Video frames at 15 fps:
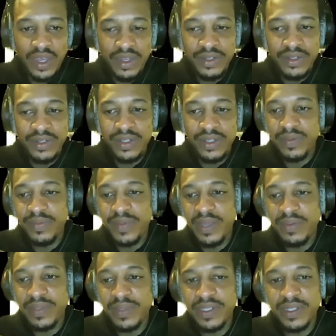know that the
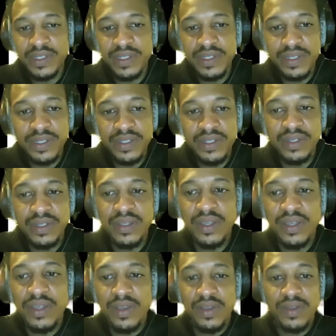commandments are good,
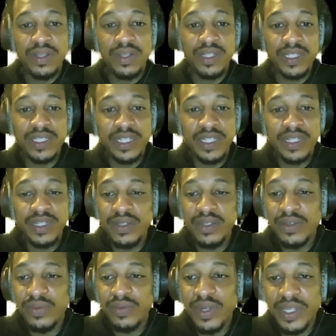or at least
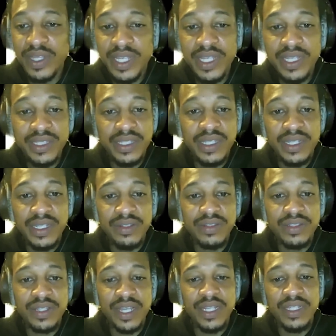we're getting to
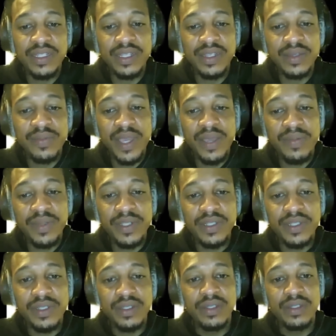understand that the commandments are
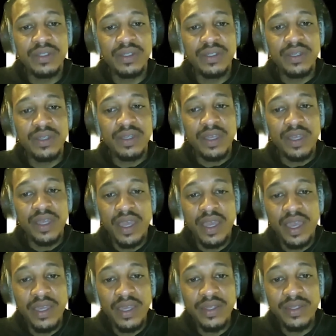good,
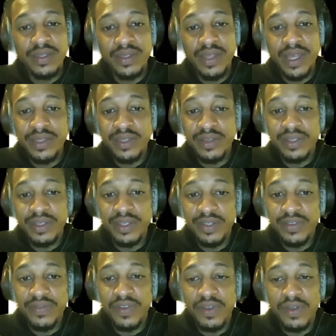and that they're
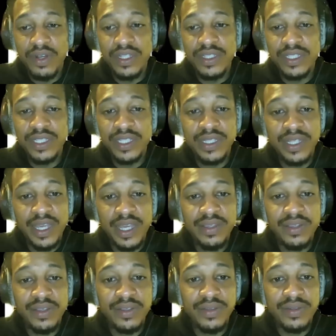good for us, and that
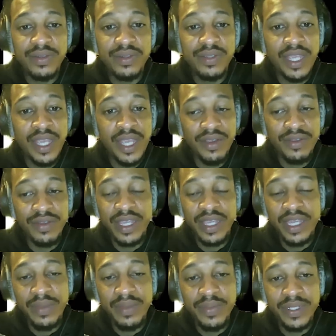they're here to
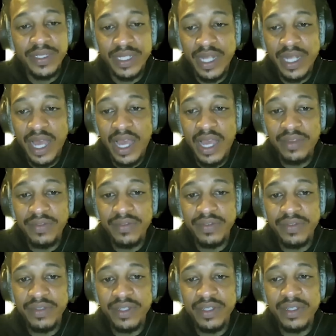keep us alive,
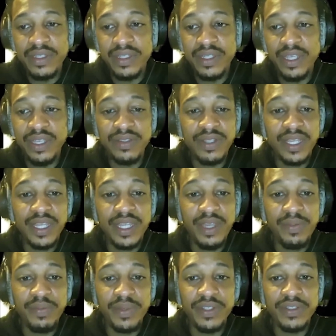and here to
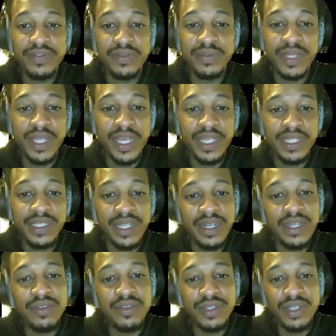keep us from things that
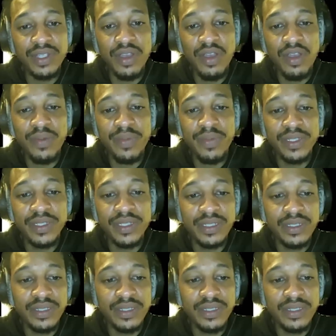are going to harm us.